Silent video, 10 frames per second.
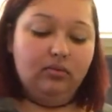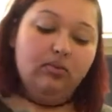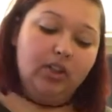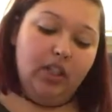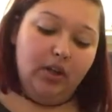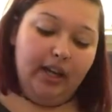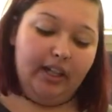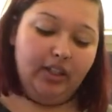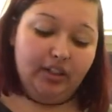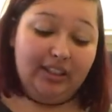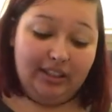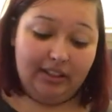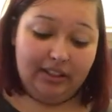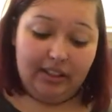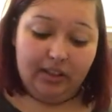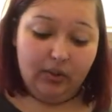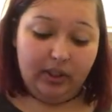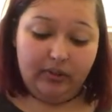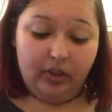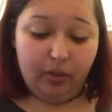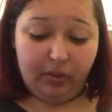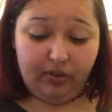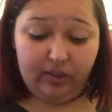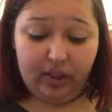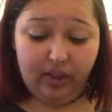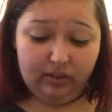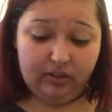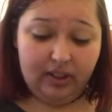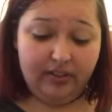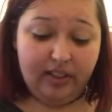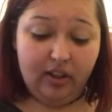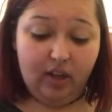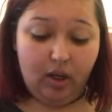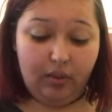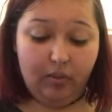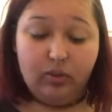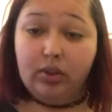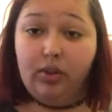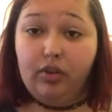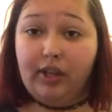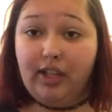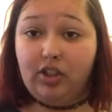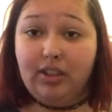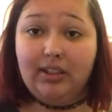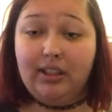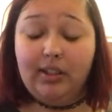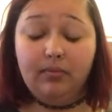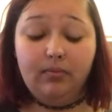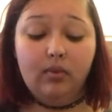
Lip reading: You know, add your seasonings, whatever you prefer. I've seen a lot of people do the ranch seasoning,